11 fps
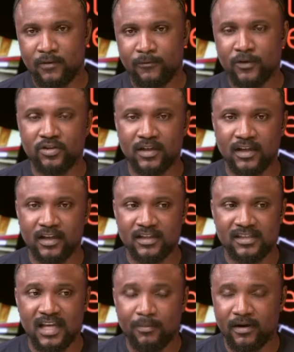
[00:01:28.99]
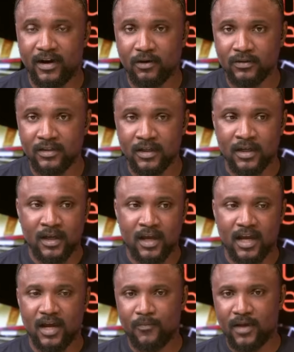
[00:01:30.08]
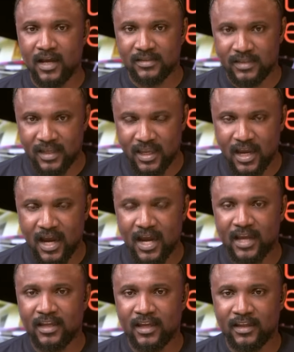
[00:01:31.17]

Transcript: Fortunately, this time around, um, as the AI,